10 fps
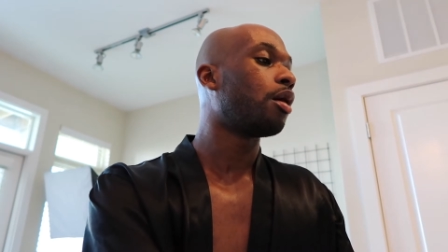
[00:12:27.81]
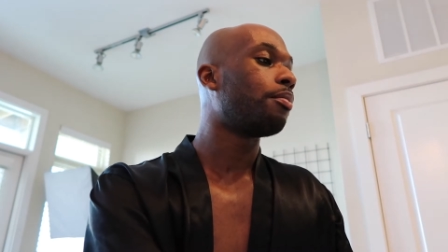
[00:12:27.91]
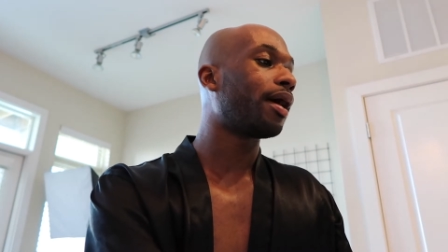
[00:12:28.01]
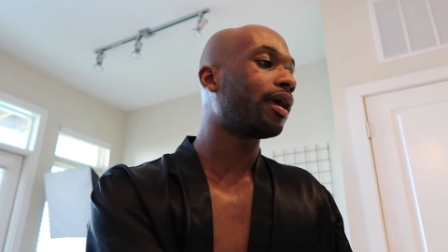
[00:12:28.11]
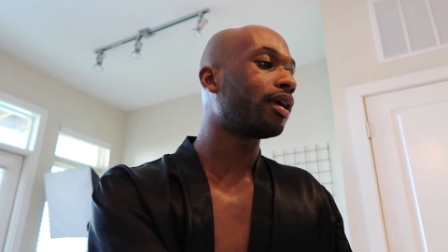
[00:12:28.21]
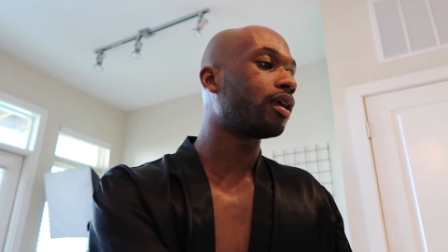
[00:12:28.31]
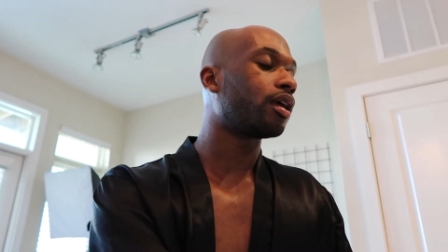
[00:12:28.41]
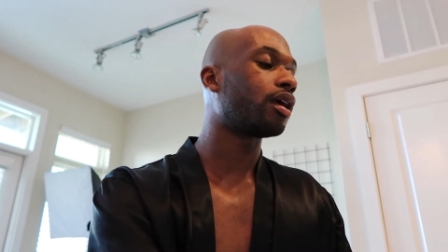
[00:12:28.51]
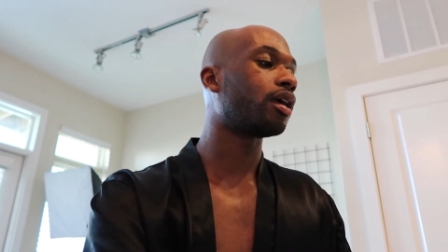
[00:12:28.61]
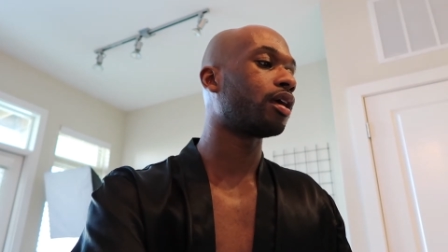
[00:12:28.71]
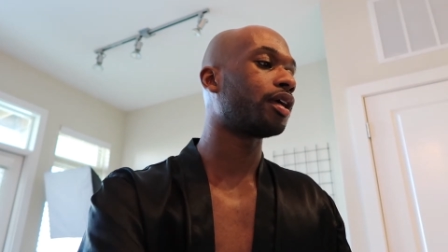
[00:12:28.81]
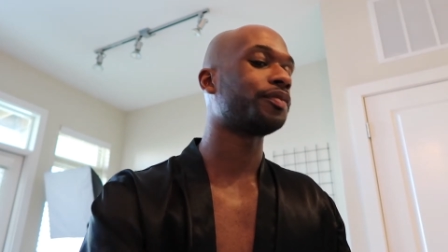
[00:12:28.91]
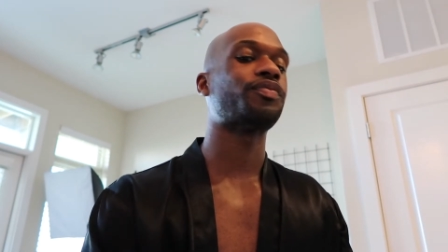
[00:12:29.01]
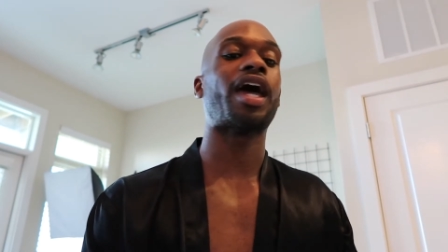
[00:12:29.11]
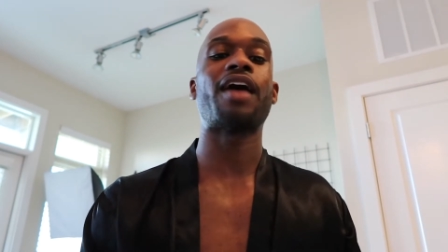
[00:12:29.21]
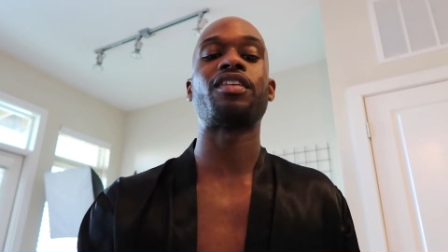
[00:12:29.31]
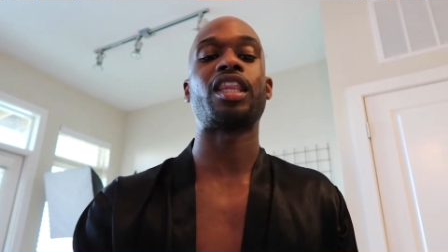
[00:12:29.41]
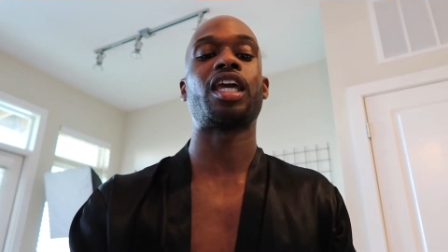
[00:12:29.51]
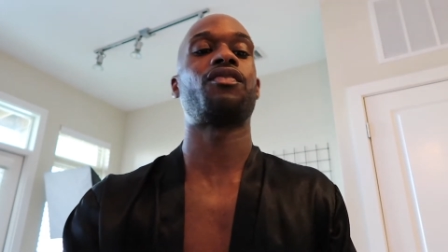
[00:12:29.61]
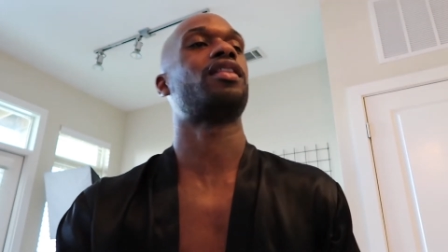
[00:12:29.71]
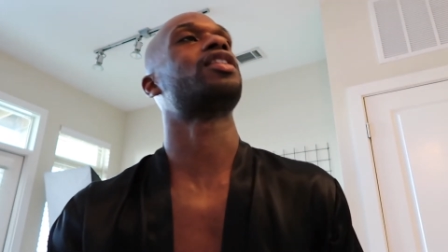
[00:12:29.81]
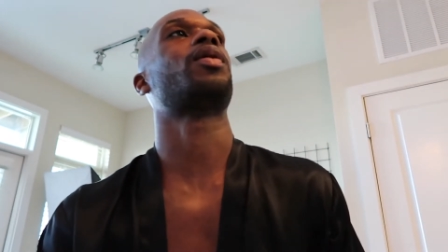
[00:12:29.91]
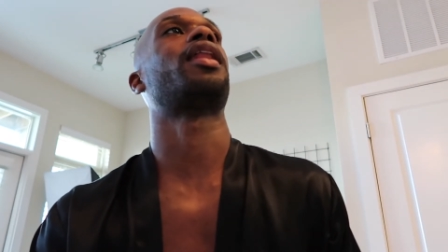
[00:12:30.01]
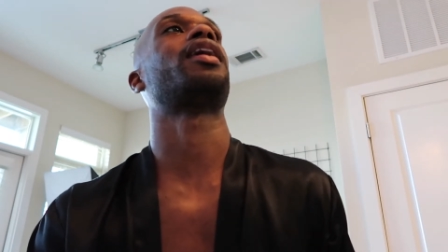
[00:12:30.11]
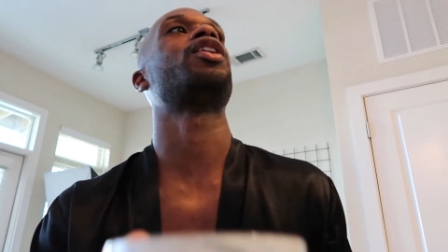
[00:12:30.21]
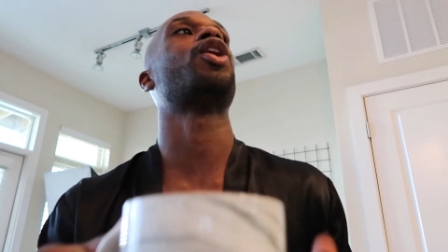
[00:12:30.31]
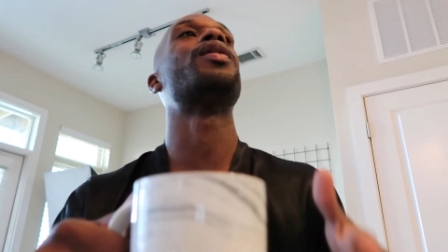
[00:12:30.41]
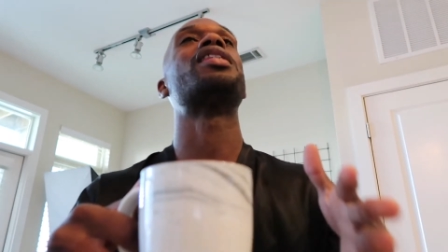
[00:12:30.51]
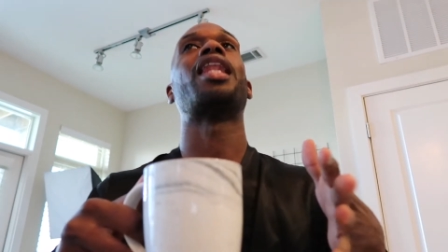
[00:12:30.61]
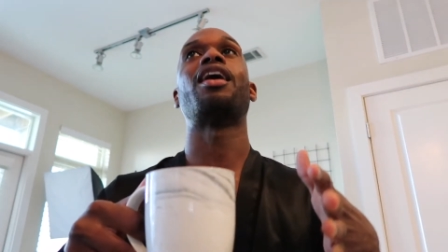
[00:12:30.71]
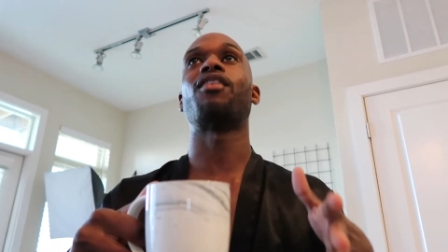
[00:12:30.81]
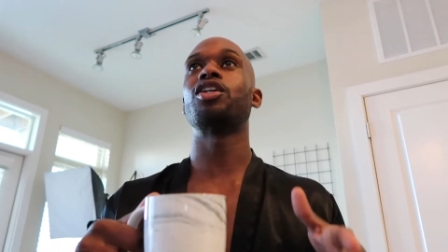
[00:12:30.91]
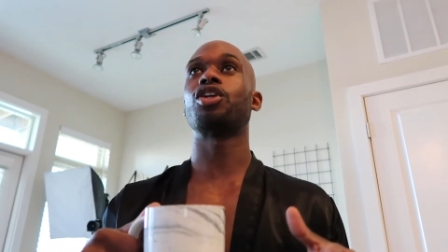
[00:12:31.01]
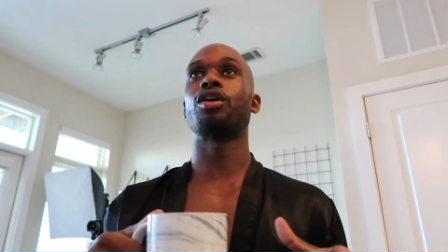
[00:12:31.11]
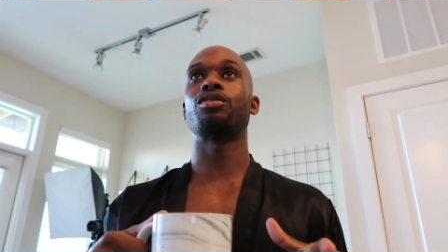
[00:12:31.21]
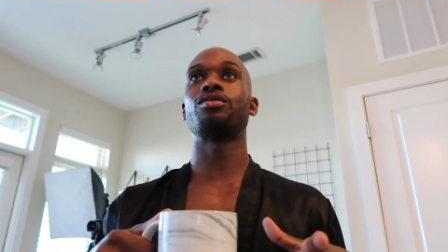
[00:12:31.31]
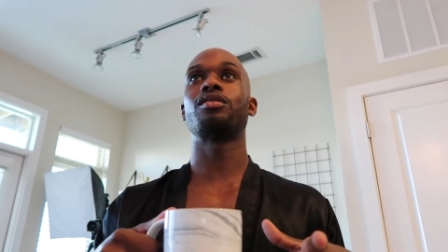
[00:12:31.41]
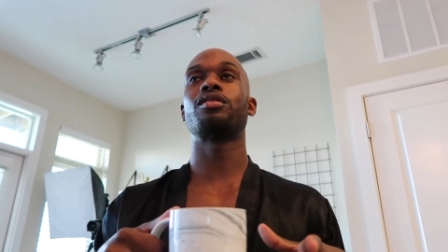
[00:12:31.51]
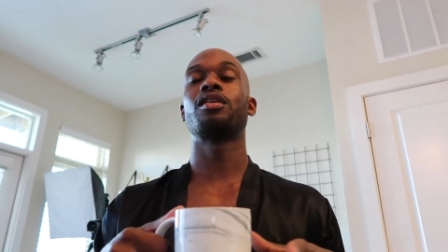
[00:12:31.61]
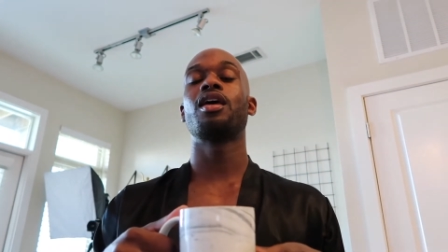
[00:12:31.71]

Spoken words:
But I have to think of it this way, like, you know, it's the life I chose.